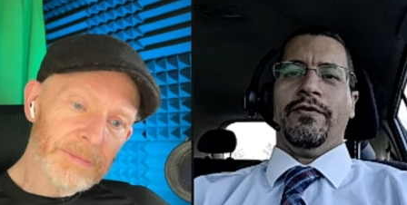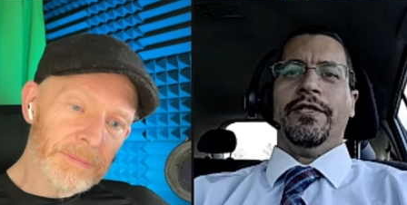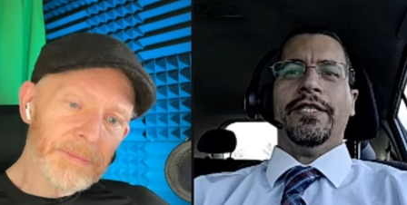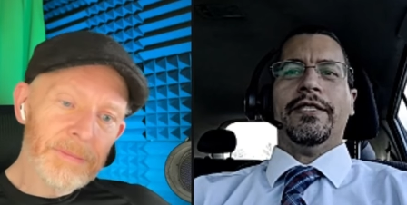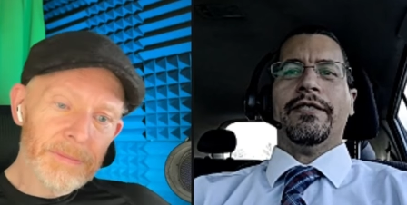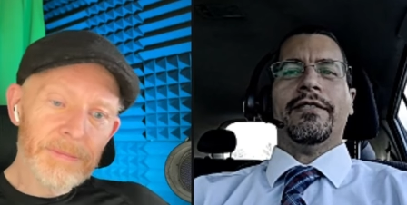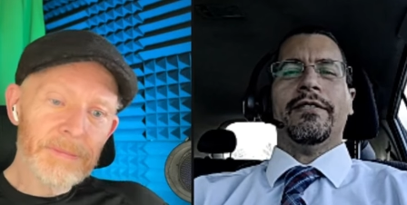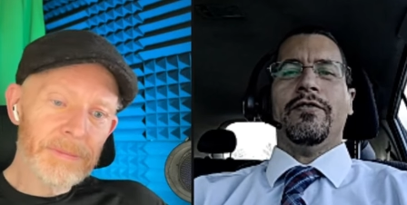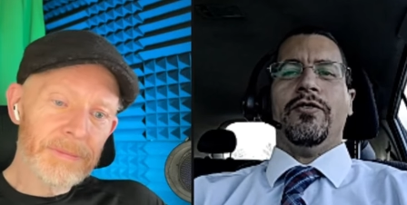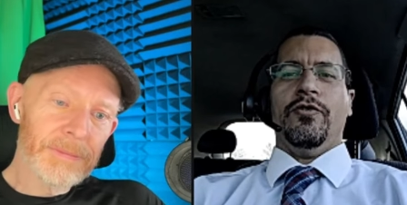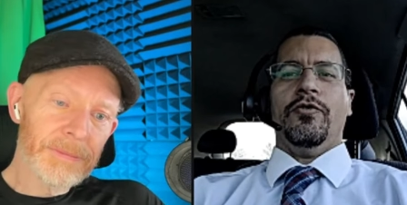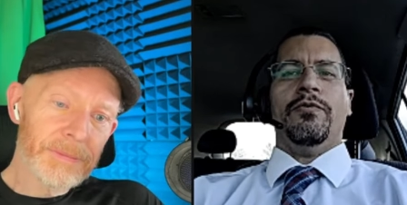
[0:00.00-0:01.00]
Speaker 1: really doesn't
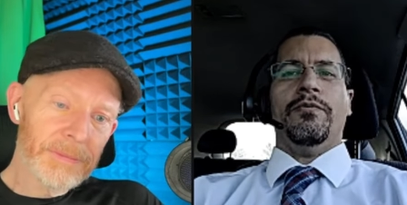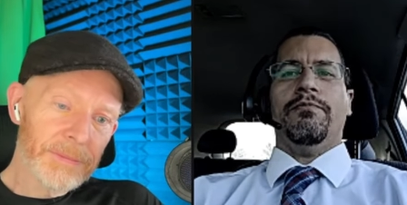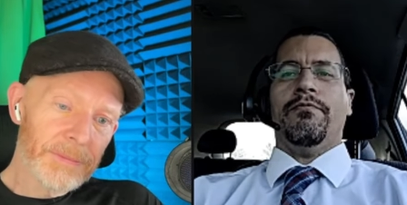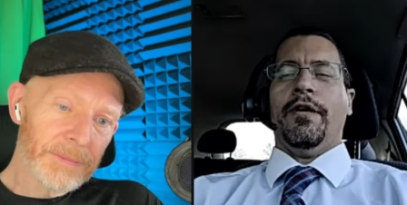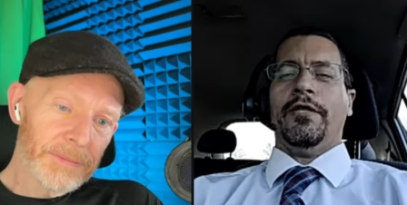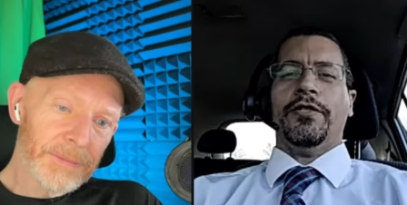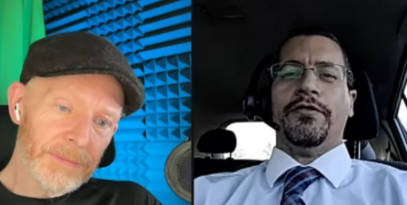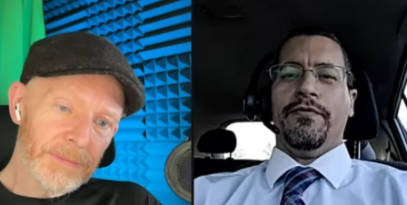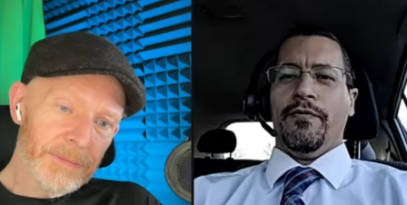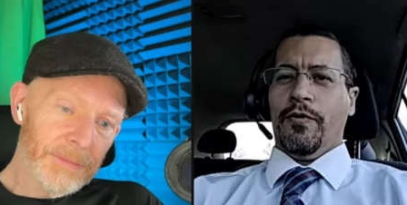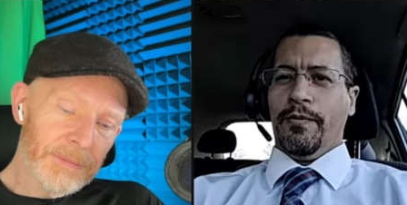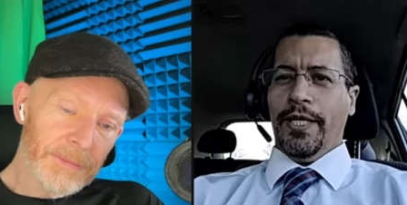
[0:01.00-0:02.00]
do much
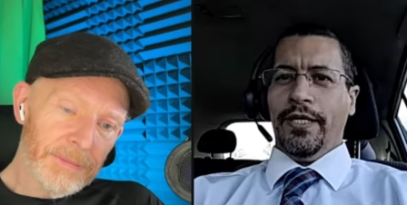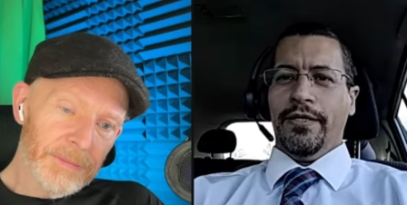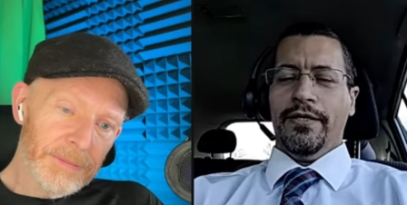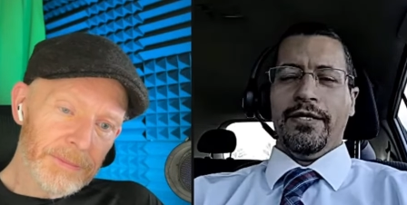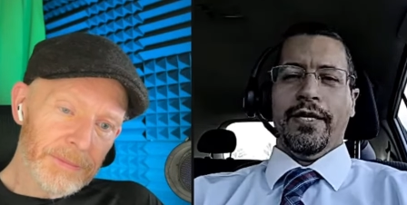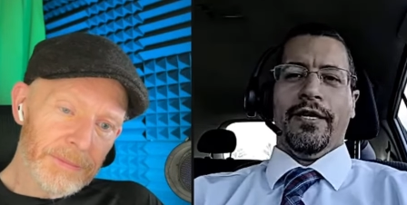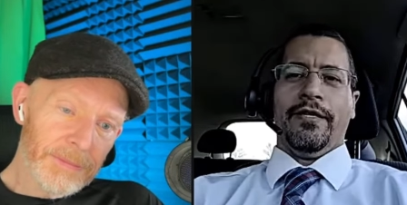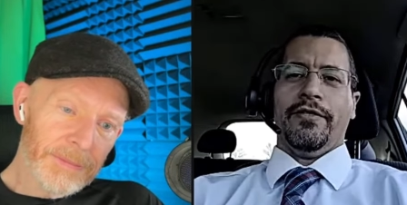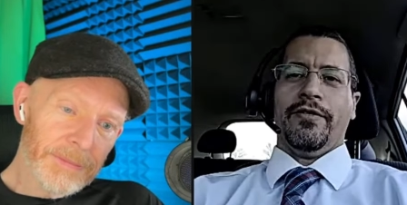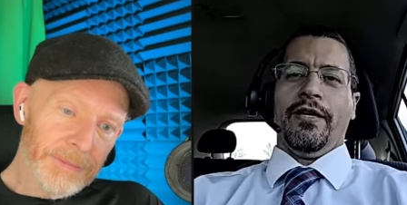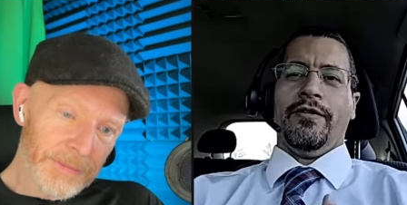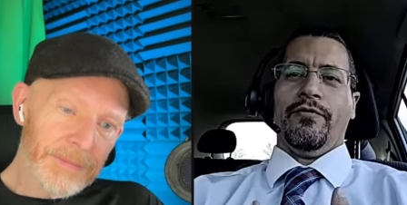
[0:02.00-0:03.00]
for me. I
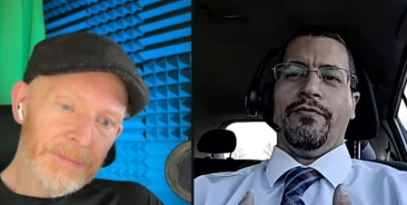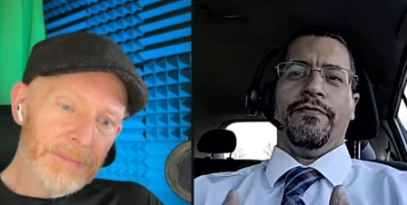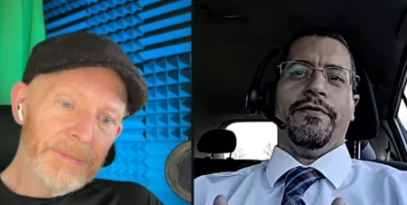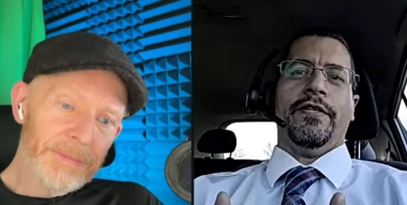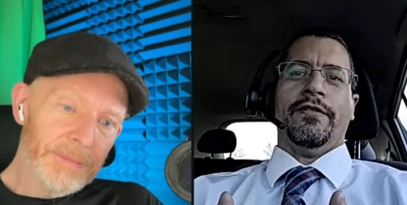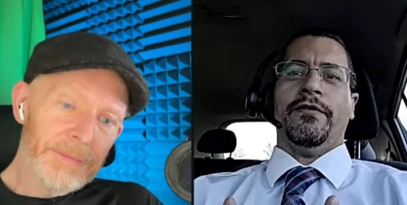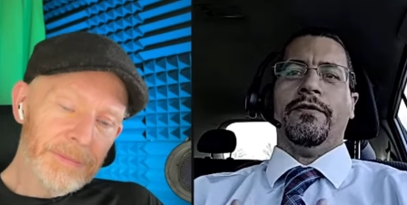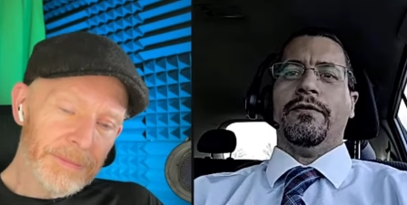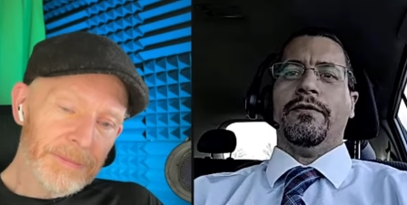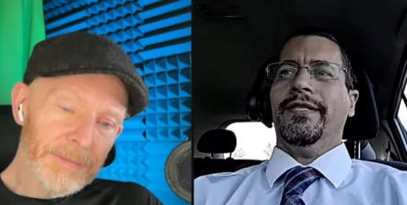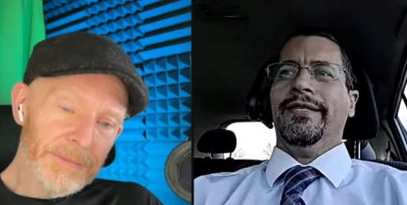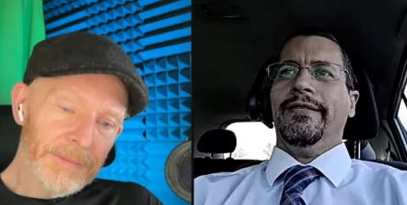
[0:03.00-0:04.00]
don't feel,
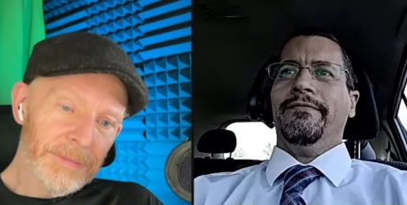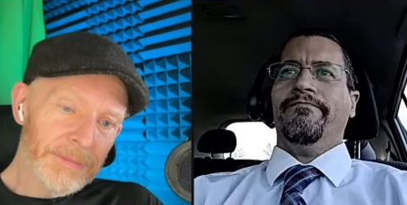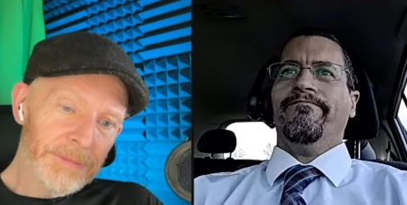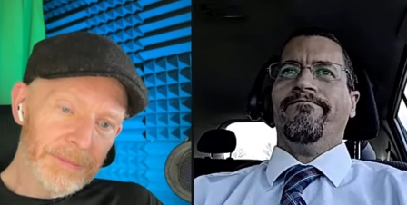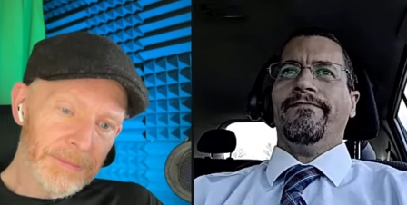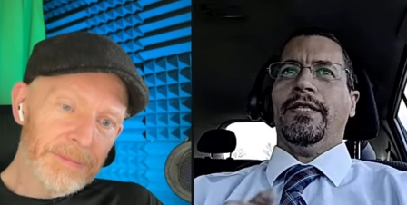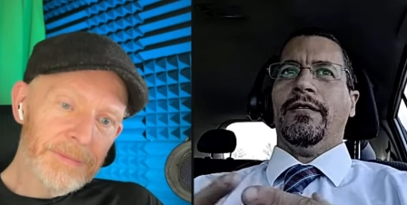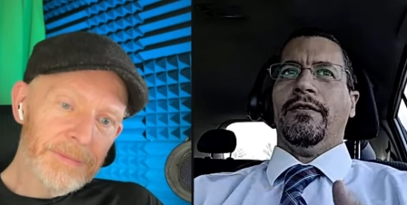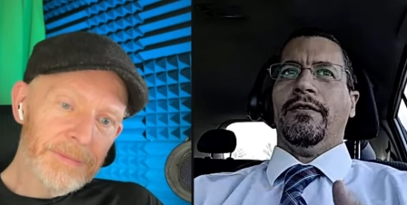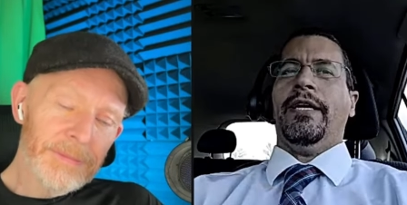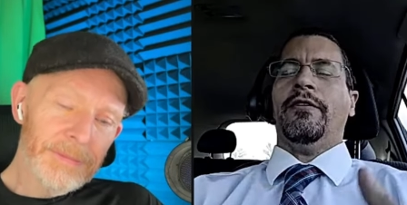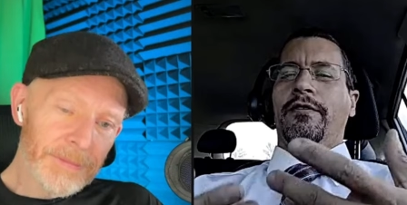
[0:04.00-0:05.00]
you
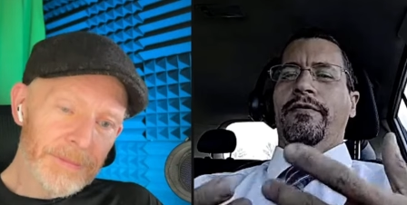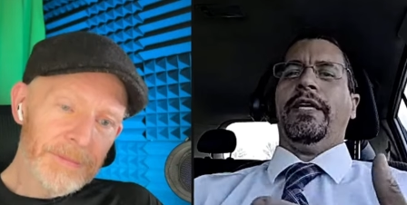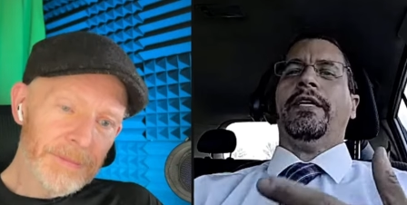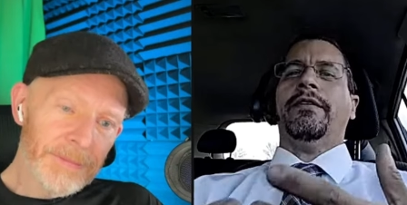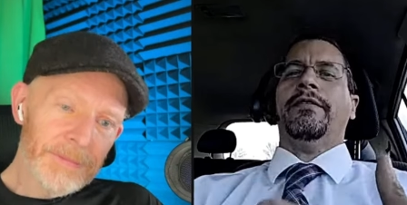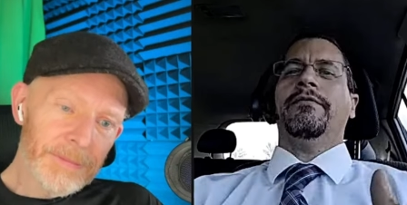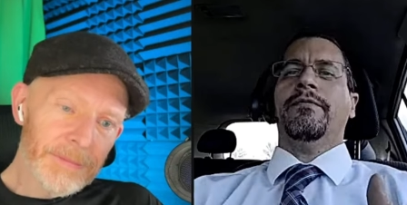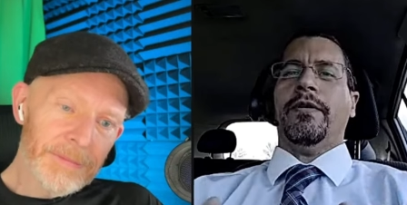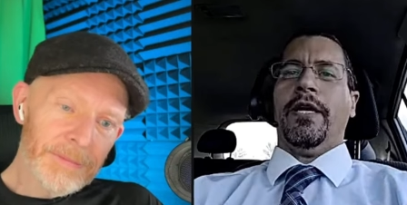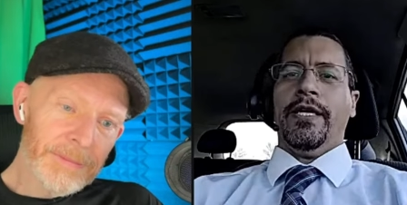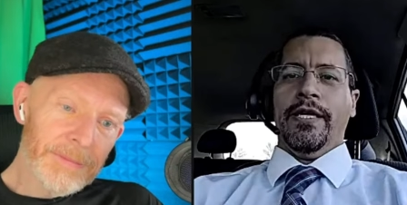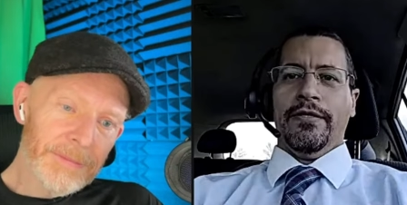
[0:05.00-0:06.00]
know, elevated when
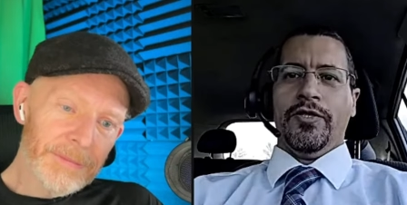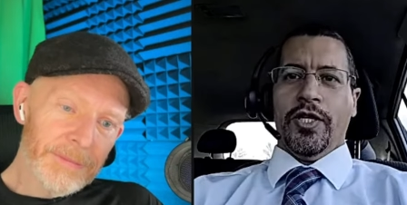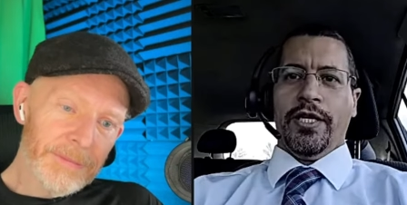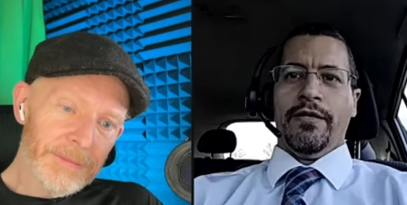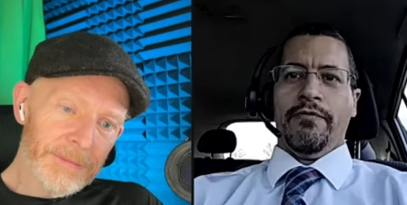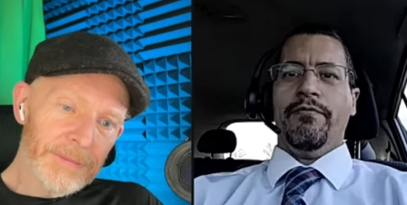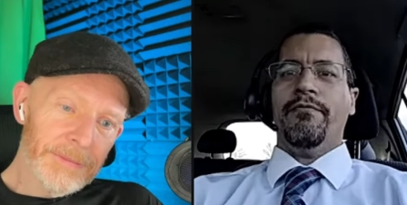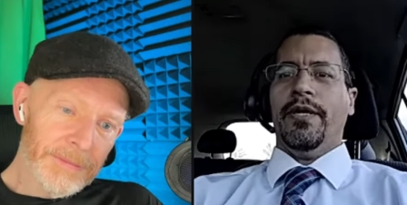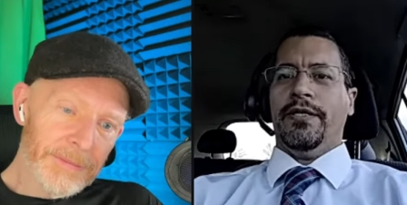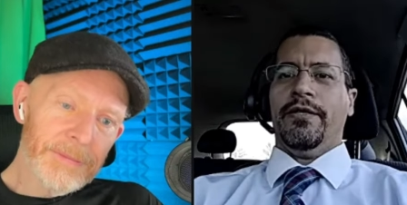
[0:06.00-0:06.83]
I eat chicken, but